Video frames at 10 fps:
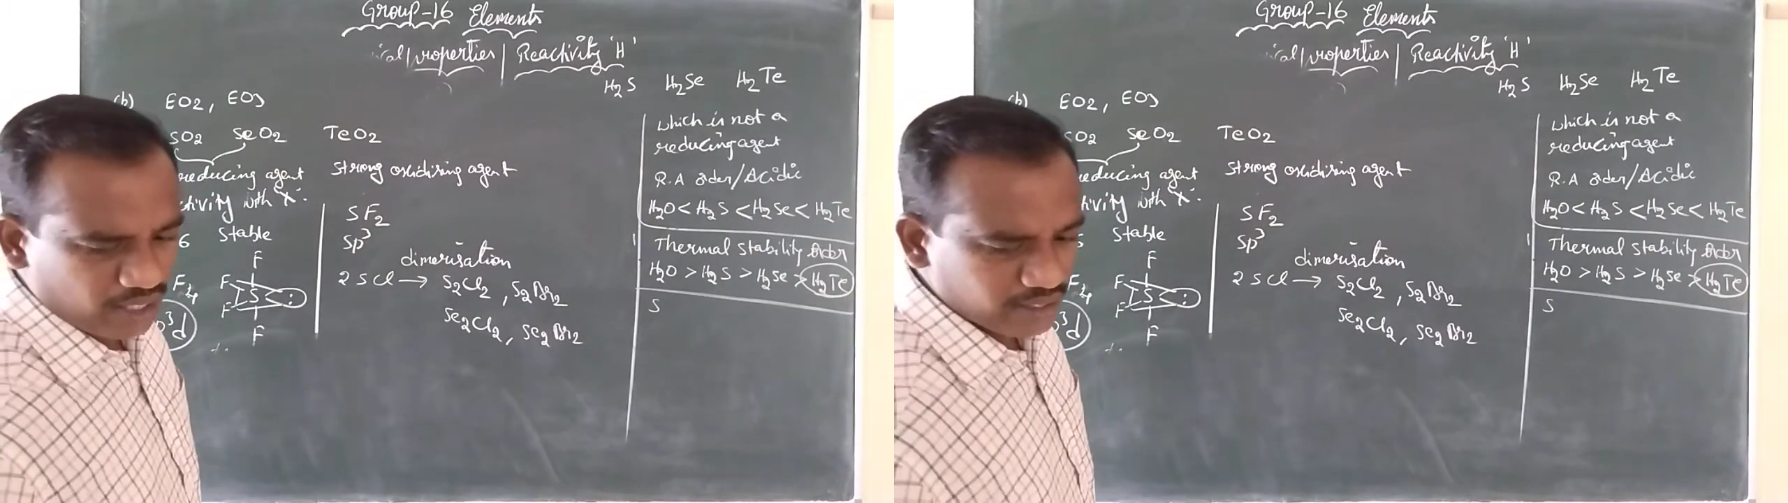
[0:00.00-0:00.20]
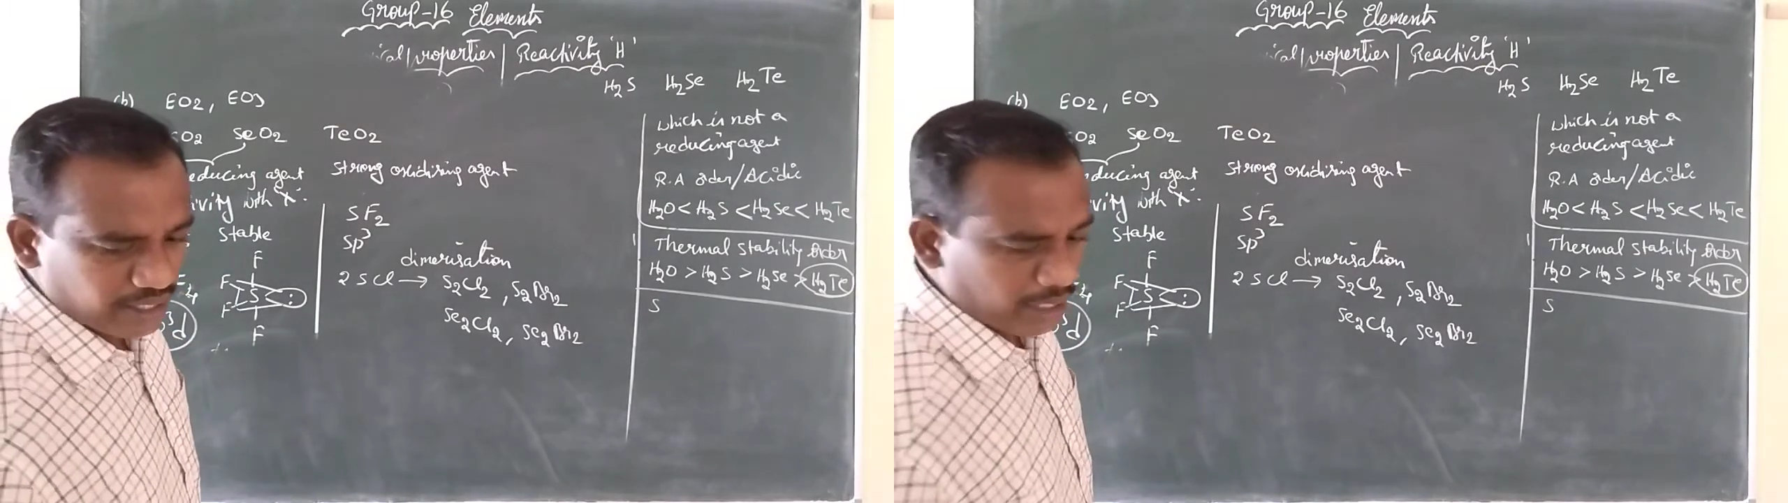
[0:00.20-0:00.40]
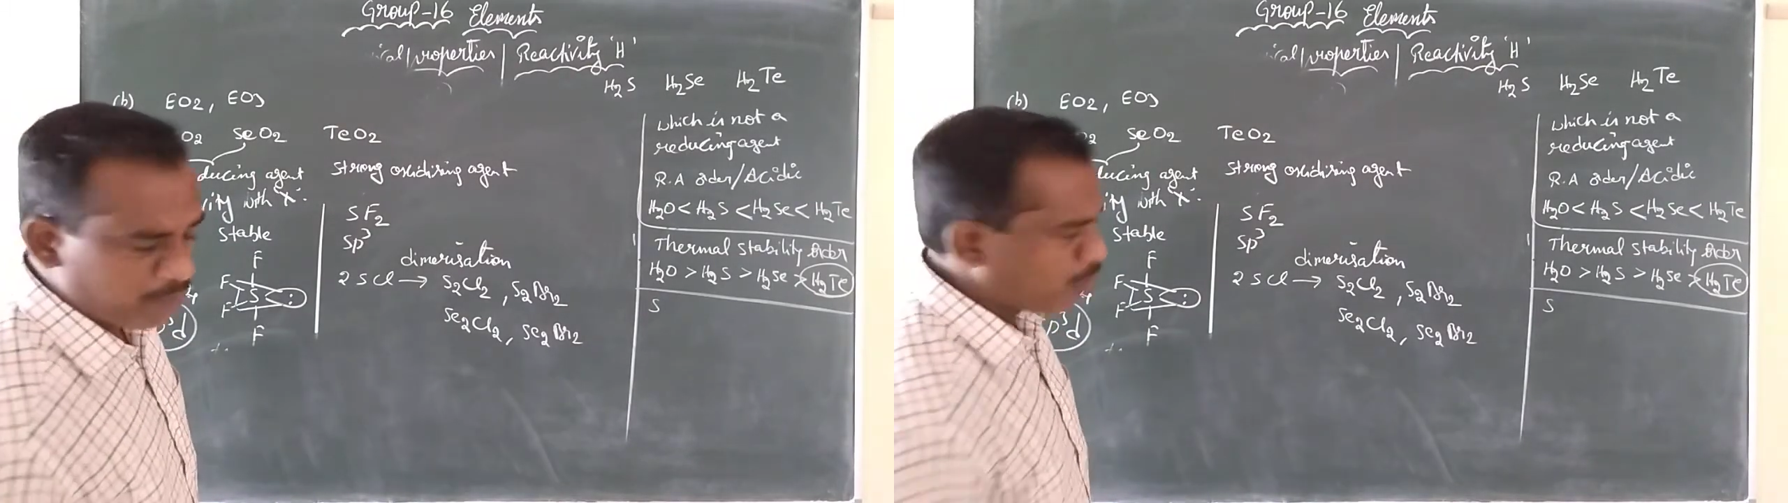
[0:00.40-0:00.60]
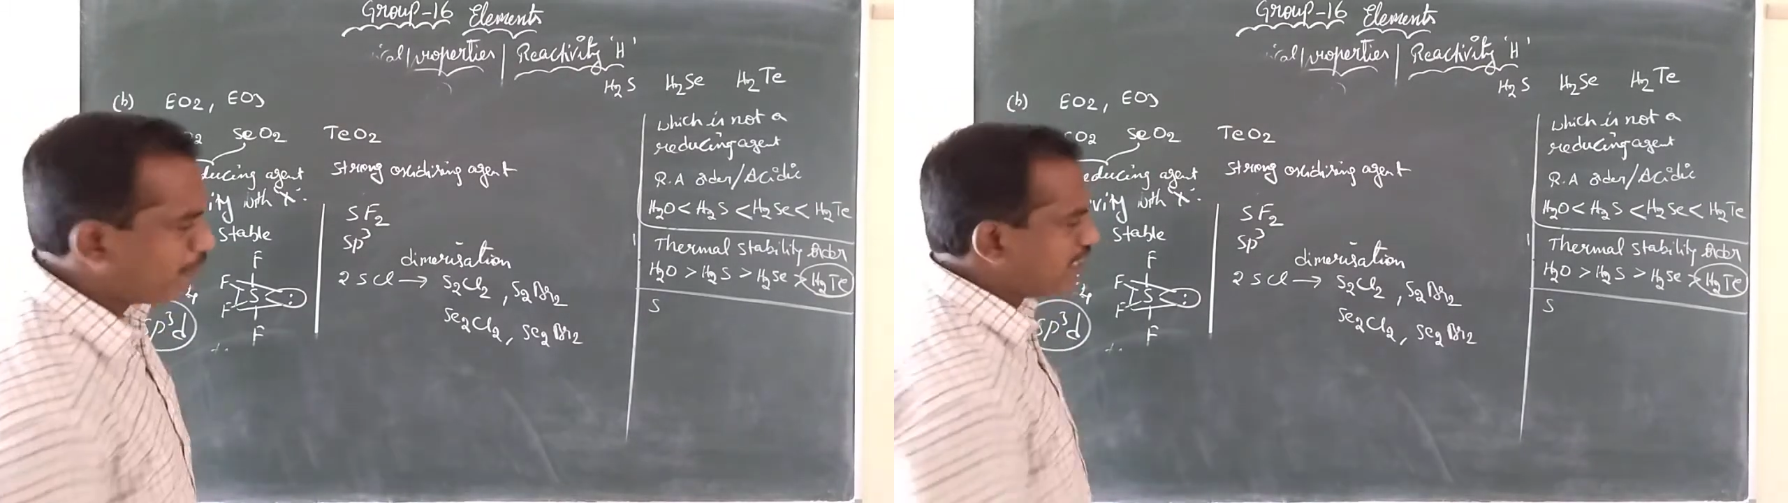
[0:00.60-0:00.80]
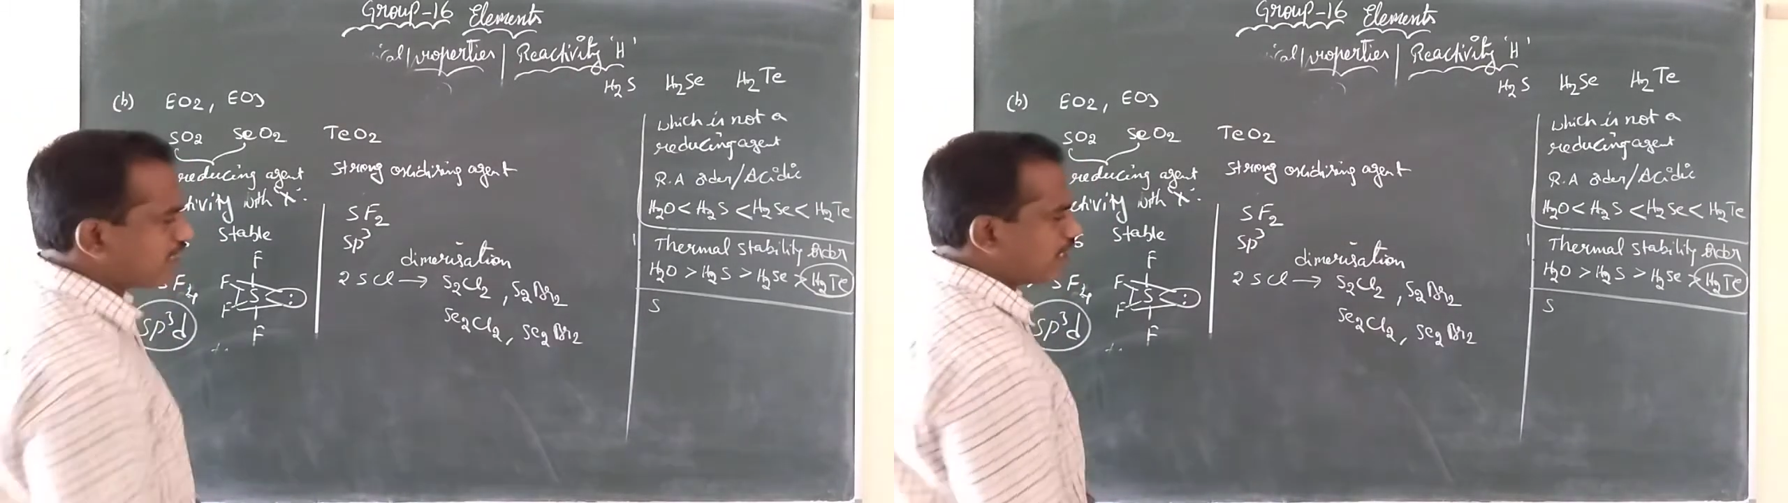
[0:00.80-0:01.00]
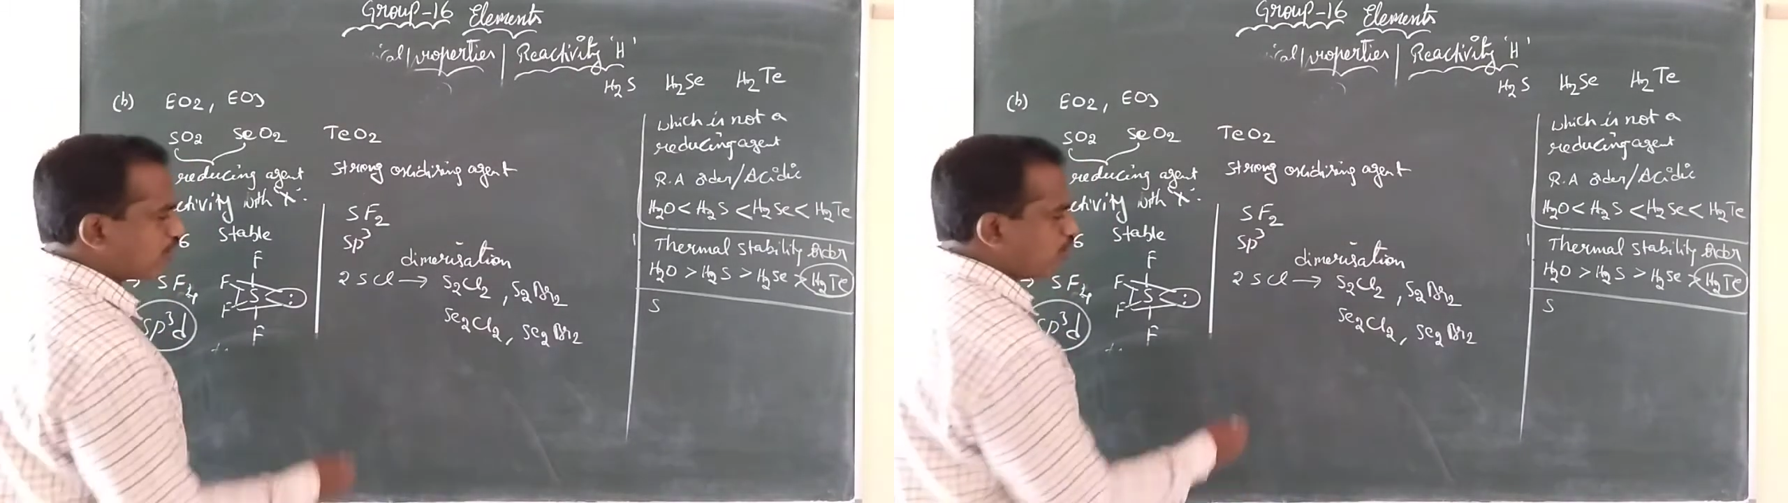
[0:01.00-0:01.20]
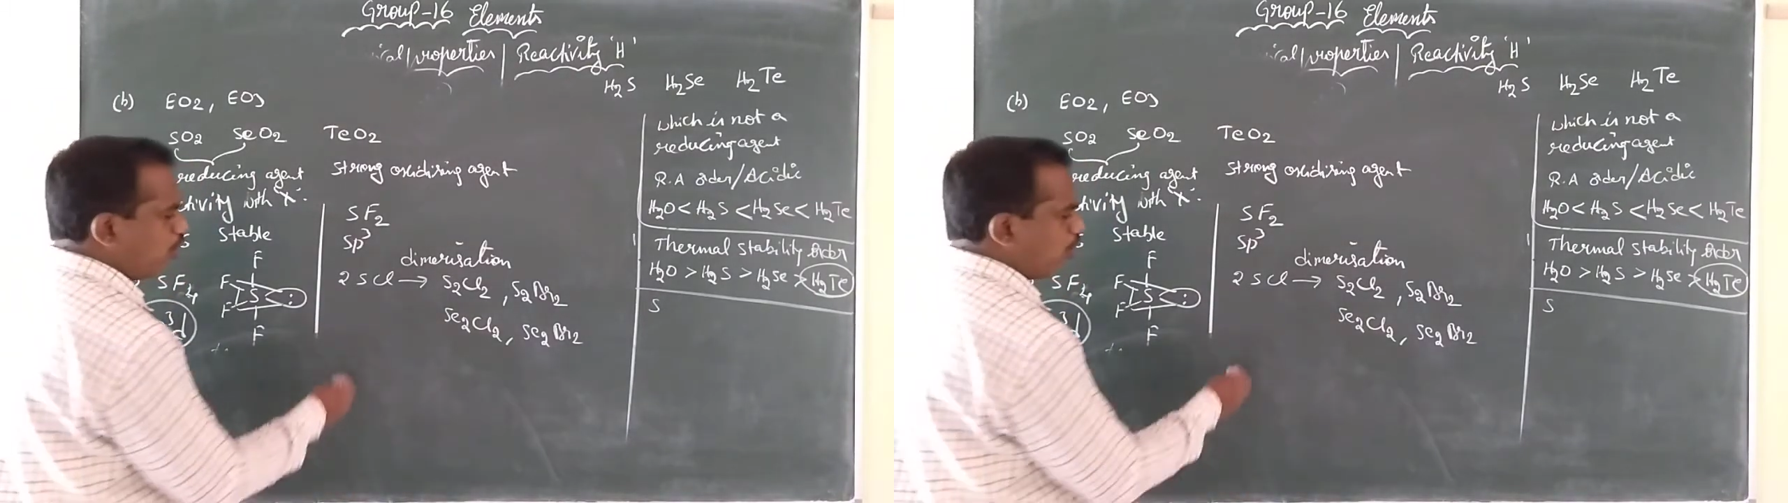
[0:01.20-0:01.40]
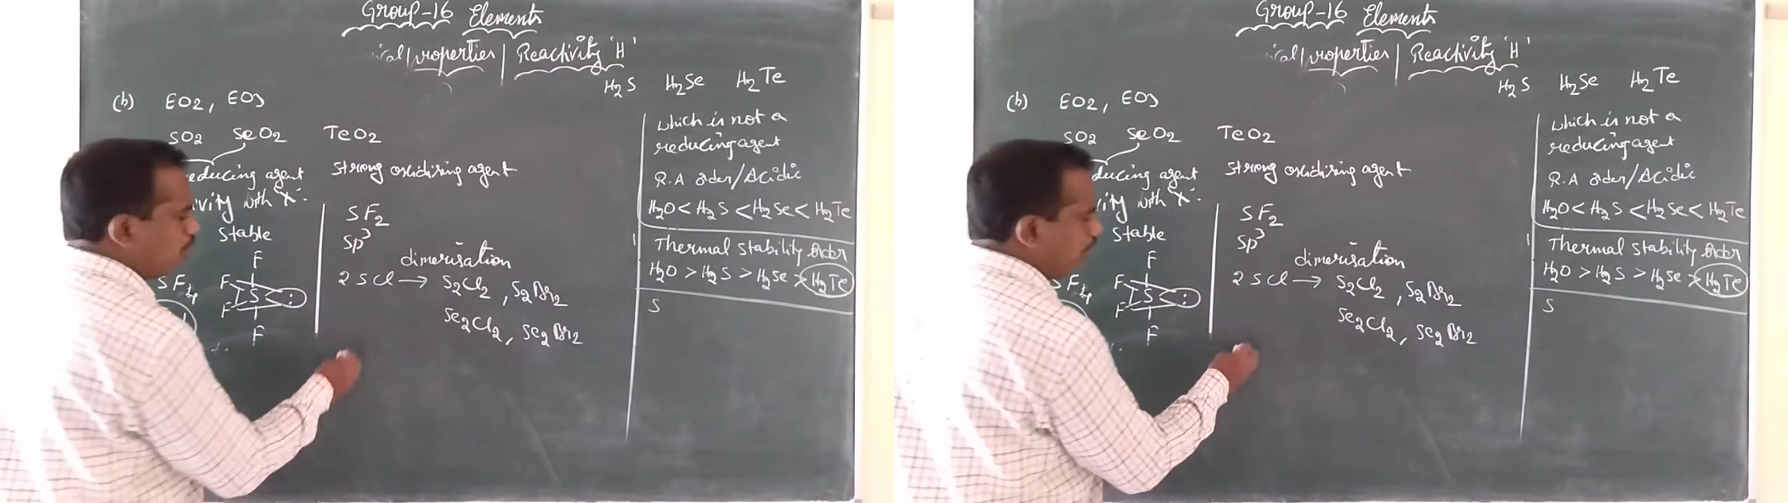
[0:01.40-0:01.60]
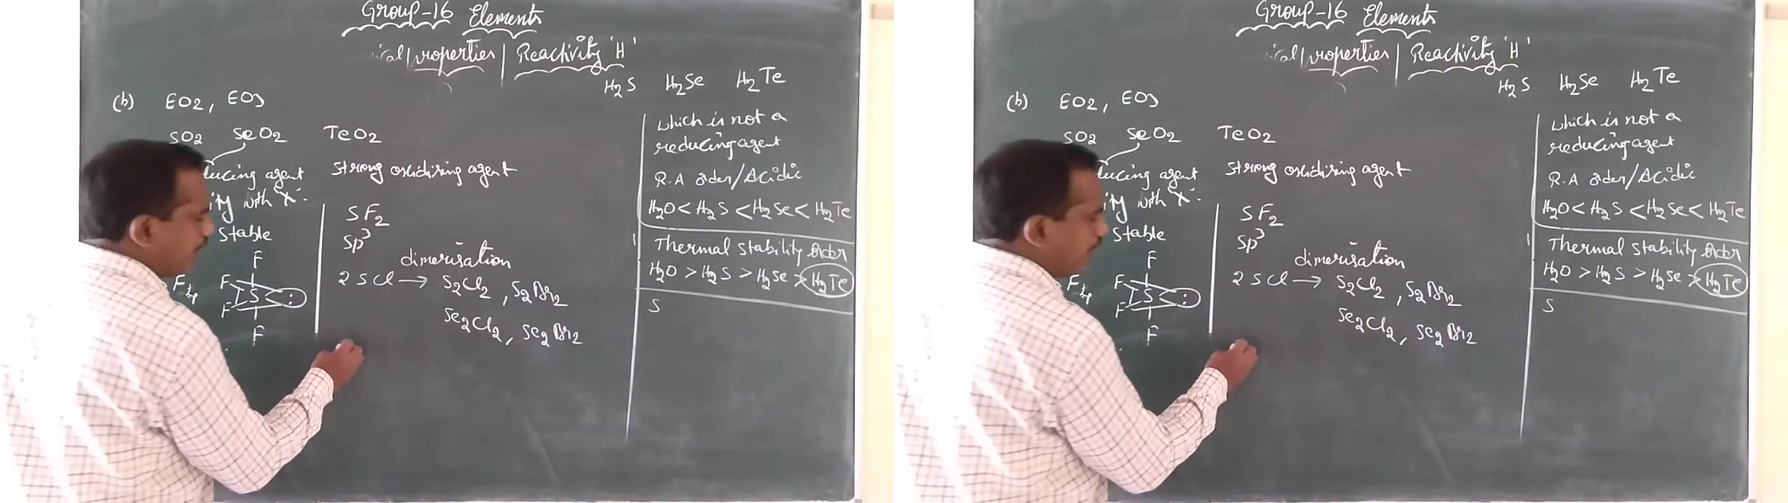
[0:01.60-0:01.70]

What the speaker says: The dibromides undergo